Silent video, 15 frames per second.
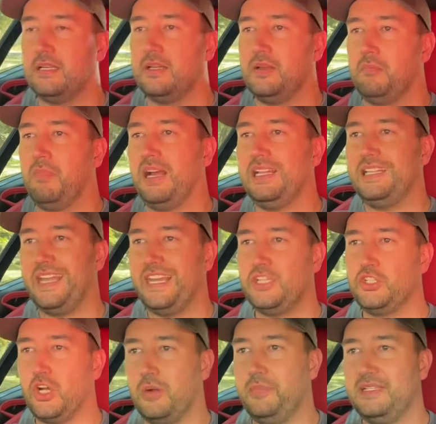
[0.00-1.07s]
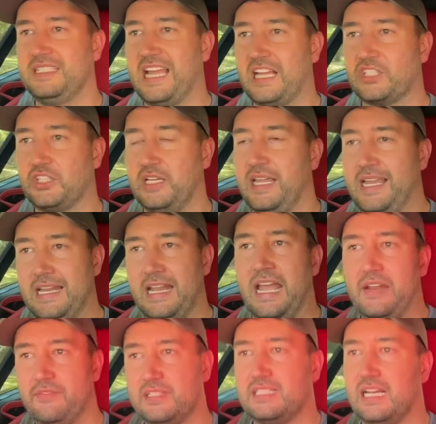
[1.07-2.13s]
my day job is actually in
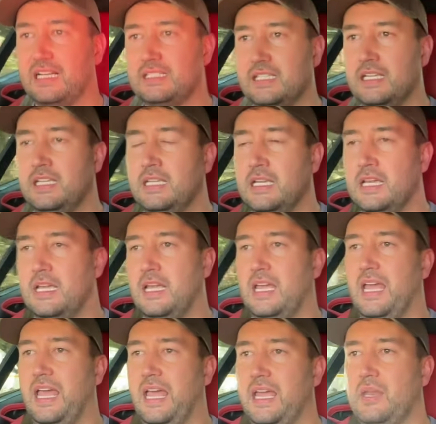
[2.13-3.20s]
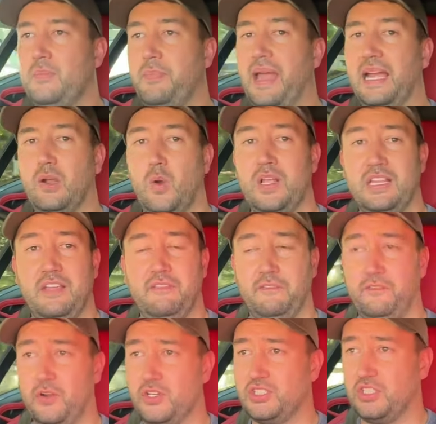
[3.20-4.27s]
advertising. And back when they
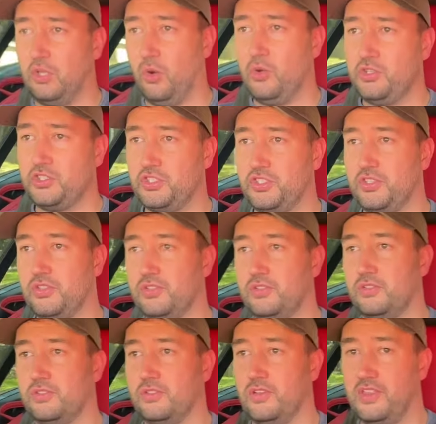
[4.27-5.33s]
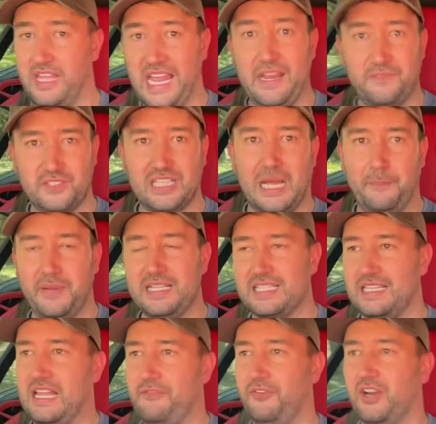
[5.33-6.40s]
first launched the F-Type in
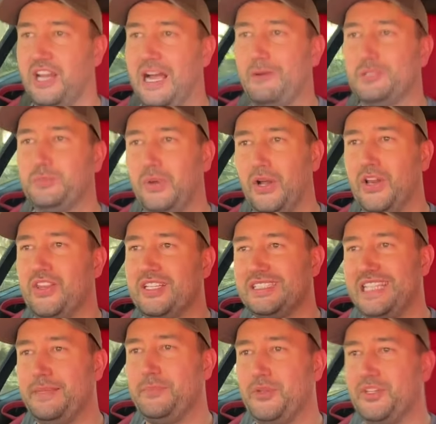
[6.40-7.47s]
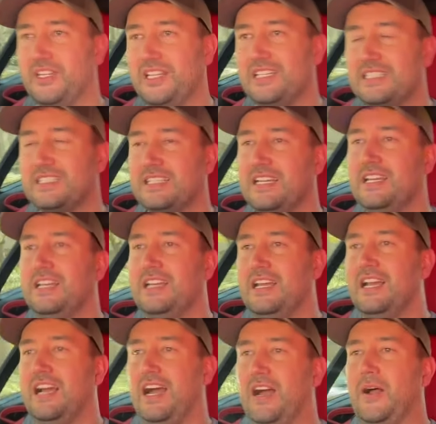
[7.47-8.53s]
South Africa, I was part of the team who did it.
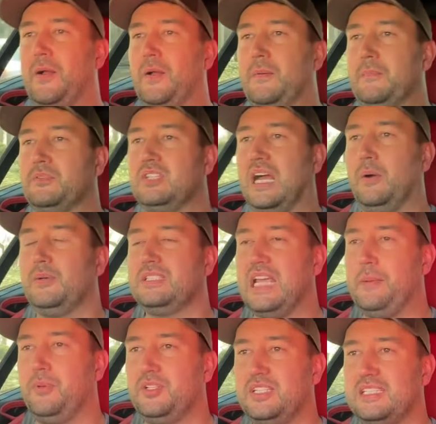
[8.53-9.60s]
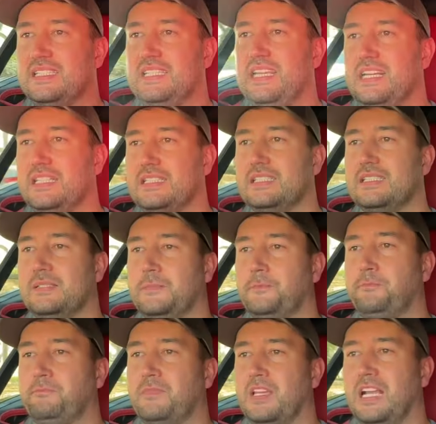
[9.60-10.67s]
So I was able to see it
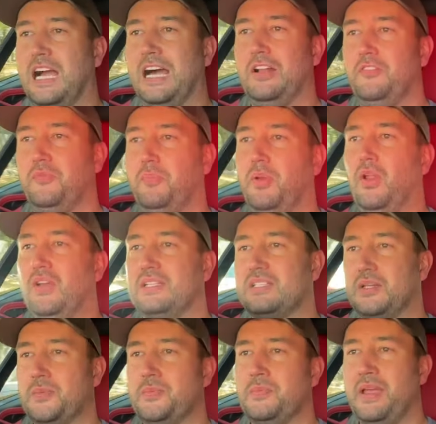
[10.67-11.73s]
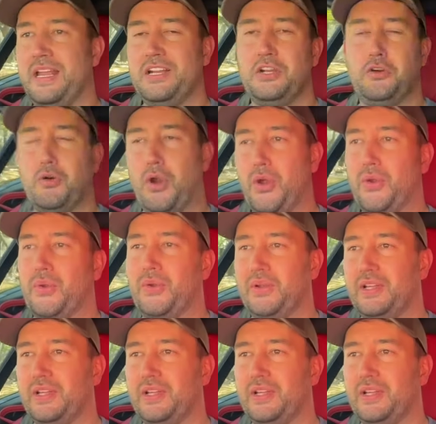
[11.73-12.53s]
kind of blossom and grow